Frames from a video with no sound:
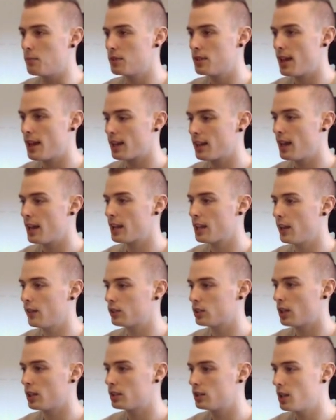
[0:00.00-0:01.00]
So they, that
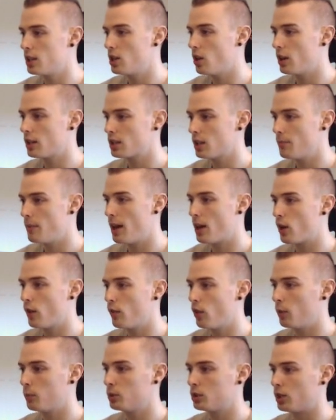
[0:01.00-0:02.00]
gives us a nice amount of
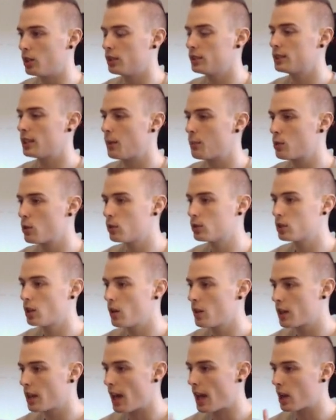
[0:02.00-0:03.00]
options. And we
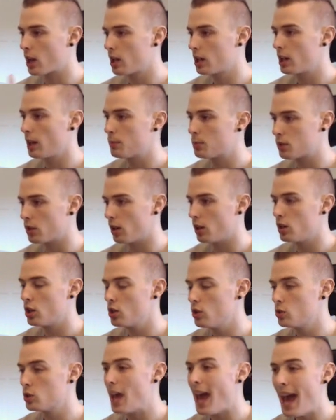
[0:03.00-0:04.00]
also get Gibson,
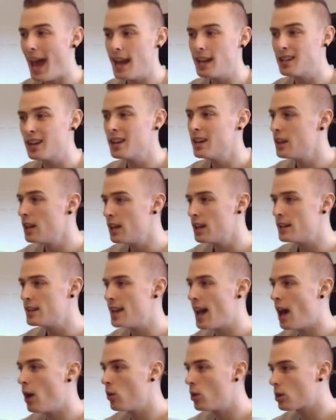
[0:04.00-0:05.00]
whose head
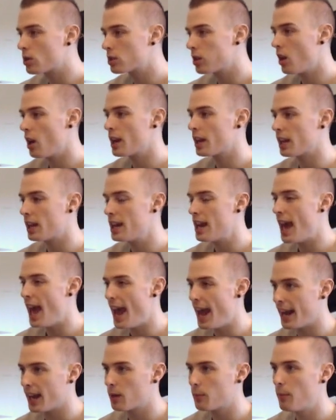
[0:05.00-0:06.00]
now looks like an
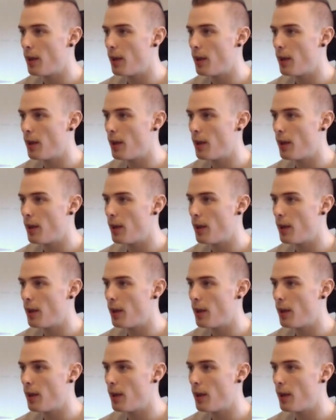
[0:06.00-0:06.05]
egg.